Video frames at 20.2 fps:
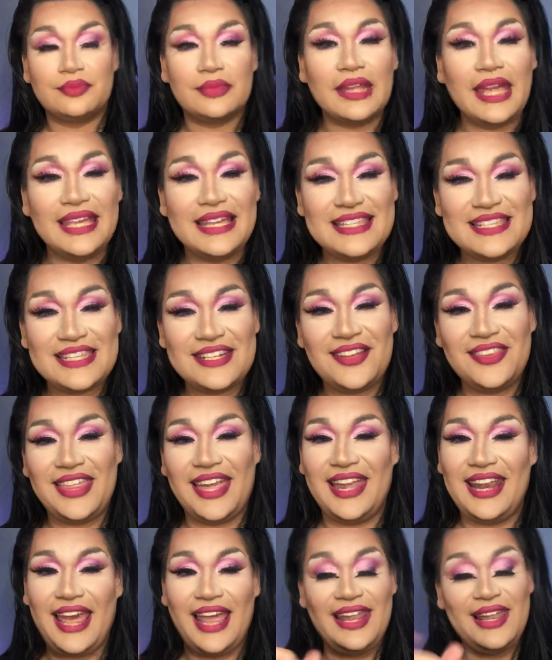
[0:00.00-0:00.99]
Until
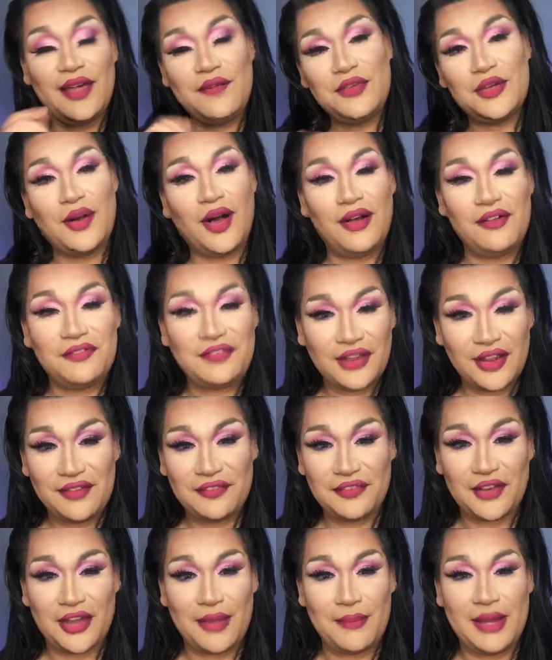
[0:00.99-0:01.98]
then, I love you all very,
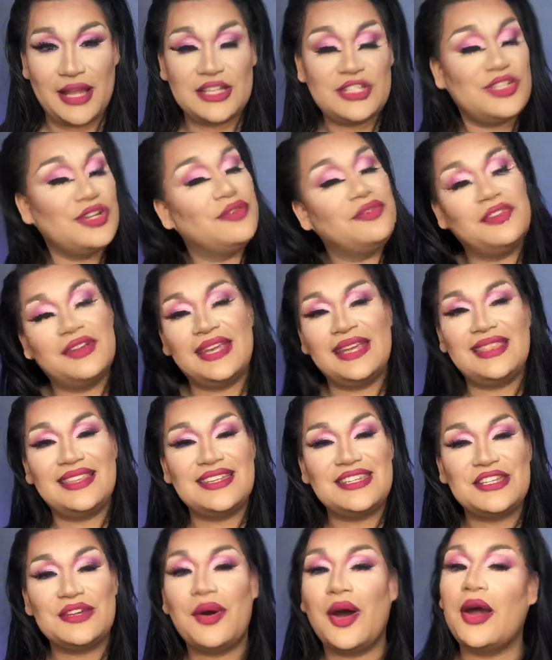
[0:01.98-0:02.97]
very much. Don't forget
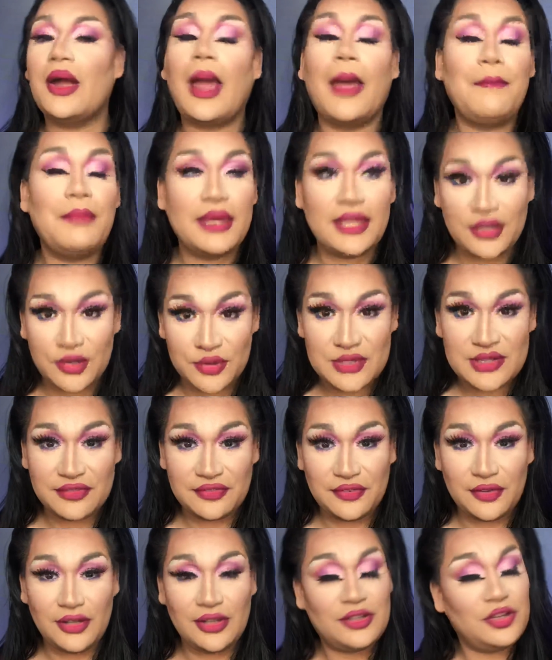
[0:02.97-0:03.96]
that you are
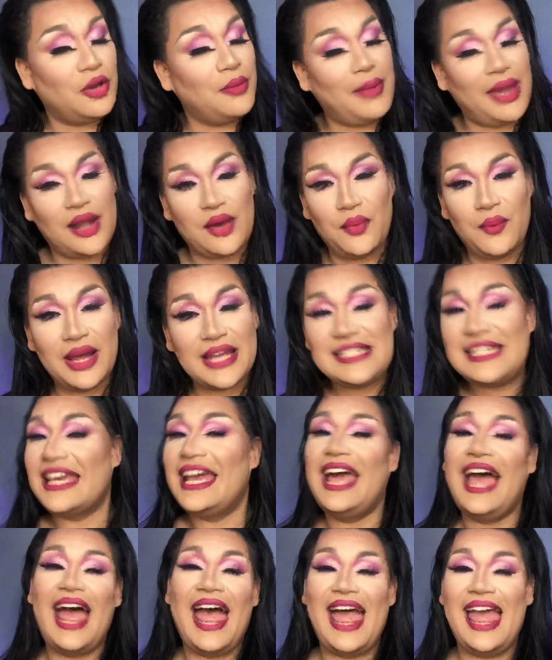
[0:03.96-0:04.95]
beautiful no matter what,
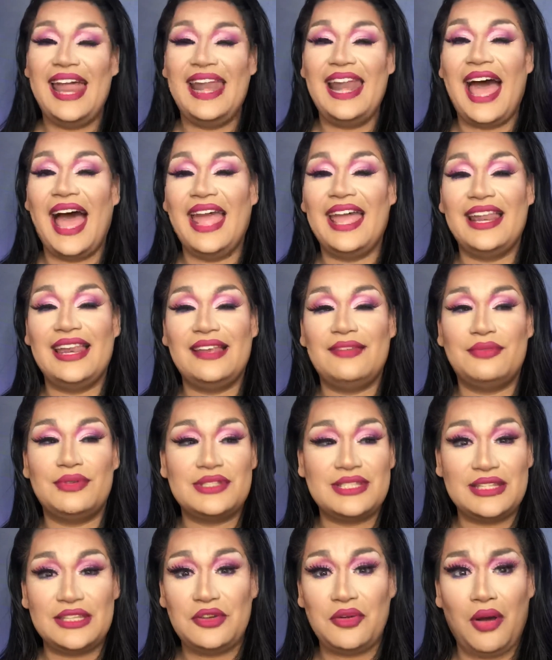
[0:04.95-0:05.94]
and I will
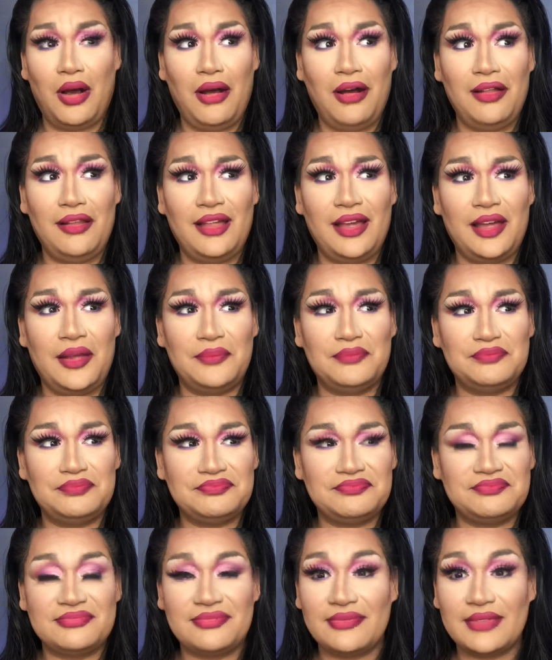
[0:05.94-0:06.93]
see you all
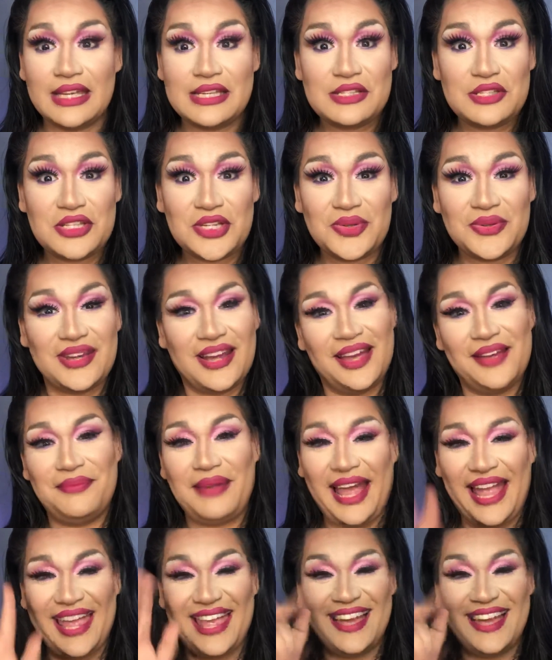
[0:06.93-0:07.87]
soon. Bye.